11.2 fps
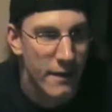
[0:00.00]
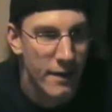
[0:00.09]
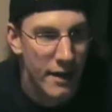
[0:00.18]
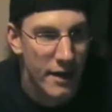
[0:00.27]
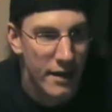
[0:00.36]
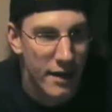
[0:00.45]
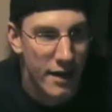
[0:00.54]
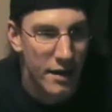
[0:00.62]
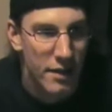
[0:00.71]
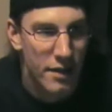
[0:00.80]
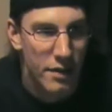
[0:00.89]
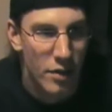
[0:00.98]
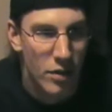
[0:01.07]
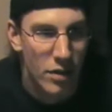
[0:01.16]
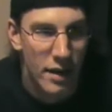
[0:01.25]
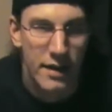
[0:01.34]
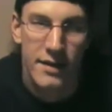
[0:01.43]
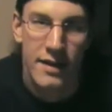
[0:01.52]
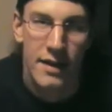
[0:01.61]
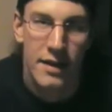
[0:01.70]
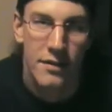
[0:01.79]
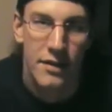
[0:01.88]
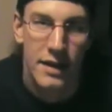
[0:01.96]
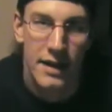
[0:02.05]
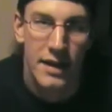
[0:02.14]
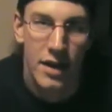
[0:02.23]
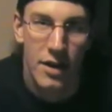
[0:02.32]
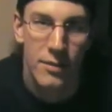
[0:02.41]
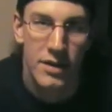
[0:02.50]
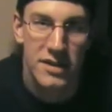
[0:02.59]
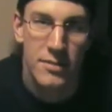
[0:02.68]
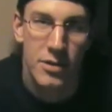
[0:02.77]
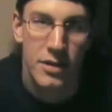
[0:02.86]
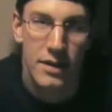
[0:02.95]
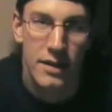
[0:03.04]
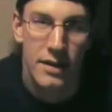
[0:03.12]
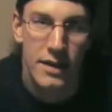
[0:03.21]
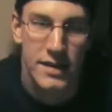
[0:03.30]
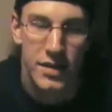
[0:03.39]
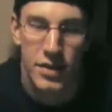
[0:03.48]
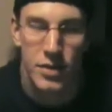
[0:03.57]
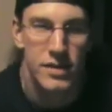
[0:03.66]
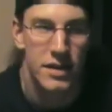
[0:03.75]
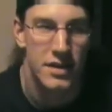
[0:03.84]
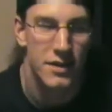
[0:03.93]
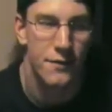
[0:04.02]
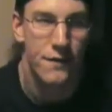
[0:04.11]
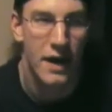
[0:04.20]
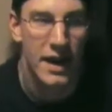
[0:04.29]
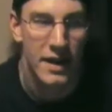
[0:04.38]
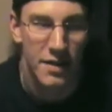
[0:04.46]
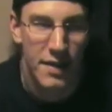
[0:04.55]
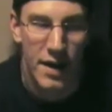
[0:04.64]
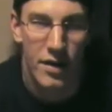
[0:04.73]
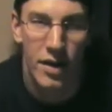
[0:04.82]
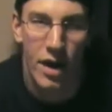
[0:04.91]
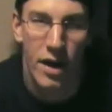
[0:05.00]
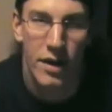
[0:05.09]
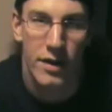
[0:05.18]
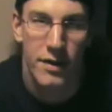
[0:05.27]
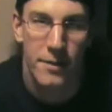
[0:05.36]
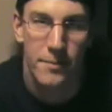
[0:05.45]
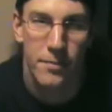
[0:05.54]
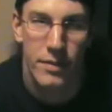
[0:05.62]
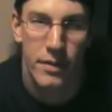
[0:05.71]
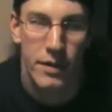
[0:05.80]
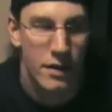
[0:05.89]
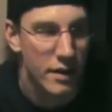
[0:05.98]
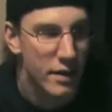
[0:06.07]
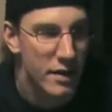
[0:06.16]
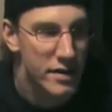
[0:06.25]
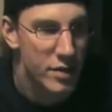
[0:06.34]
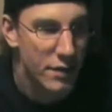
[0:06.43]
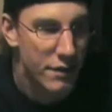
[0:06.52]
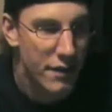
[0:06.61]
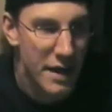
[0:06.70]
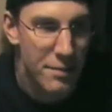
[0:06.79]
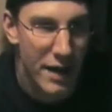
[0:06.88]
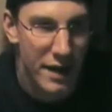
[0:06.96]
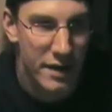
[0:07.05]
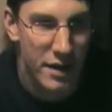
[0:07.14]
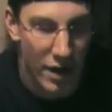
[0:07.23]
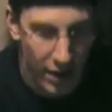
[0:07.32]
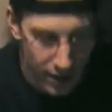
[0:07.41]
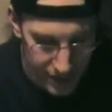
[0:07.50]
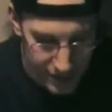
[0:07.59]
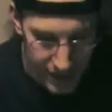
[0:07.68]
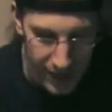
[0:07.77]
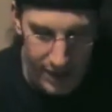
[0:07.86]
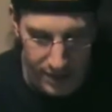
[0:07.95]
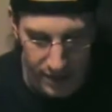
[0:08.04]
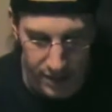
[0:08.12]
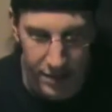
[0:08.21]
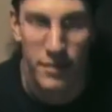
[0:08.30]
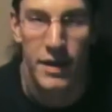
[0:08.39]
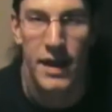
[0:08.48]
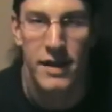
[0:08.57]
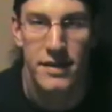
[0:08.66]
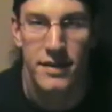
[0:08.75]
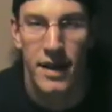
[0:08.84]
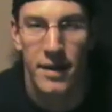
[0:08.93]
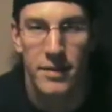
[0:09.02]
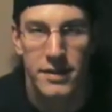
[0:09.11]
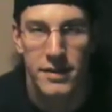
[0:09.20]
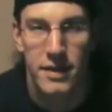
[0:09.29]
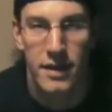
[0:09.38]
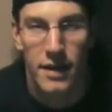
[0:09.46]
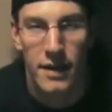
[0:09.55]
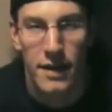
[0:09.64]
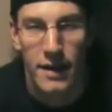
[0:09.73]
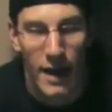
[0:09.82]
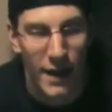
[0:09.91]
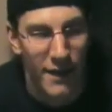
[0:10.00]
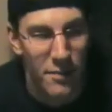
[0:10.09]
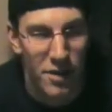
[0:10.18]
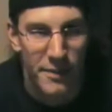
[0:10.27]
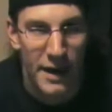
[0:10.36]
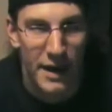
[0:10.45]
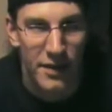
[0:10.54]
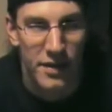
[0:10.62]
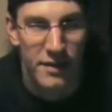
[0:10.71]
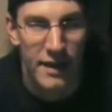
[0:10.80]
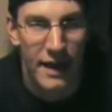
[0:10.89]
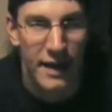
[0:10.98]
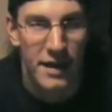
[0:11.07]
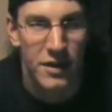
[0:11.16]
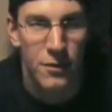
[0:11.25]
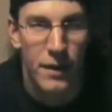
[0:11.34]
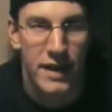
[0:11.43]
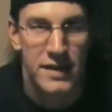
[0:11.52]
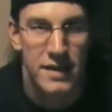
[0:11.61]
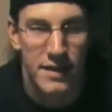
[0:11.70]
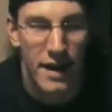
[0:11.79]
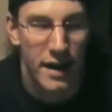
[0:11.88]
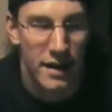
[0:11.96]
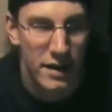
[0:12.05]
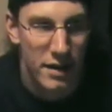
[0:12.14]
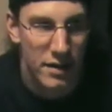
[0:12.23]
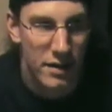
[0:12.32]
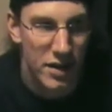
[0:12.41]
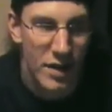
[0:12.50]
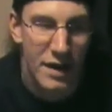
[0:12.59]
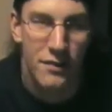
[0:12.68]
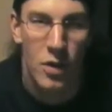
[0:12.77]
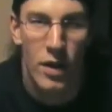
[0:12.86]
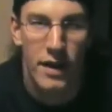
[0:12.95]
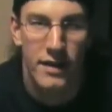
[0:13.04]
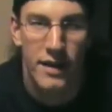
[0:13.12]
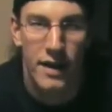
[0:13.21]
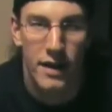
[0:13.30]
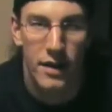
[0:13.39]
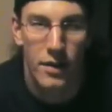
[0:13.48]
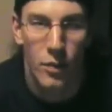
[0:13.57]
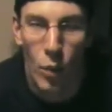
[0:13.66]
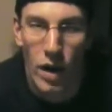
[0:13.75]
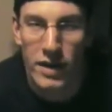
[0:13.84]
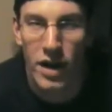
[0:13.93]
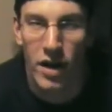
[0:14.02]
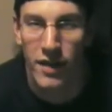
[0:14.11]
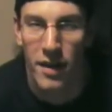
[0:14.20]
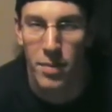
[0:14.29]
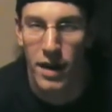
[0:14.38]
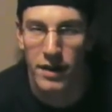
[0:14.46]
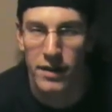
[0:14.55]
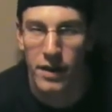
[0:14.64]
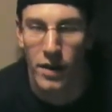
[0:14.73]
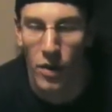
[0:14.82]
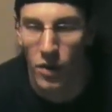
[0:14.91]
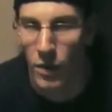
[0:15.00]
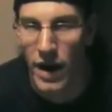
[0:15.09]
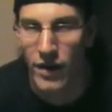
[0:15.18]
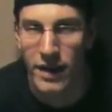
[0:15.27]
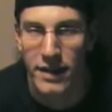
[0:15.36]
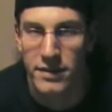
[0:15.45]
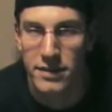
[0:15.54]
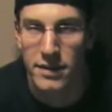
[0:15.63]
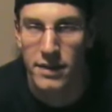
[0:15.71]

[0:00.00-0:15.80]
And the whole idea of the key card principle is you use it to find their card. So if they pick a card and say it's the Ace of Diamonds, and they put it back in the deck and you mix the deck, you have no idea what card they picked or where it is.